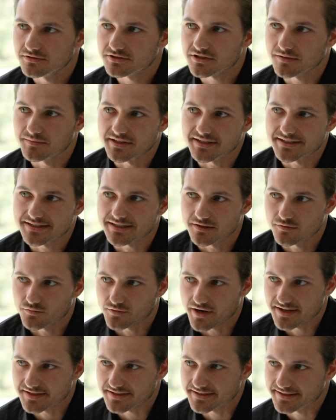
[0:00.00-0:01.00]
somebody that's in
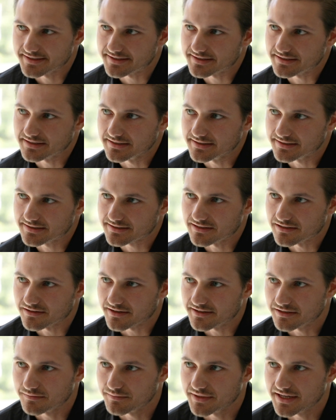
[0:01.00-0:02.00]
residency that's getting
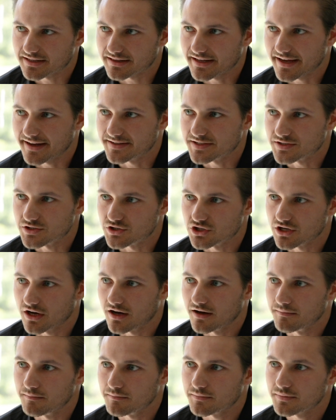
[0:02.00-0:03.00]
ready to make that
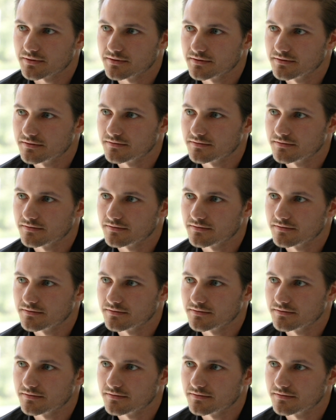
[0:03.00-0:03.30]
jump